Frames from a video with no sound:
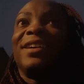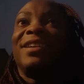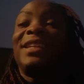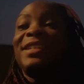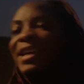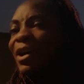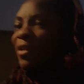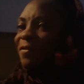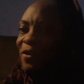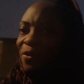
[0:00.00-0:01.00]
This is how I
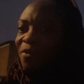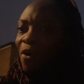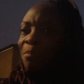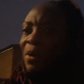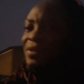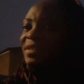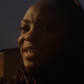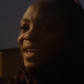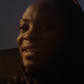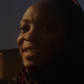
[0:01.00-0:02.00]
film on most
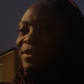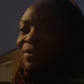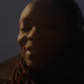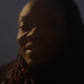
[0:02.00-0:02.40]
days once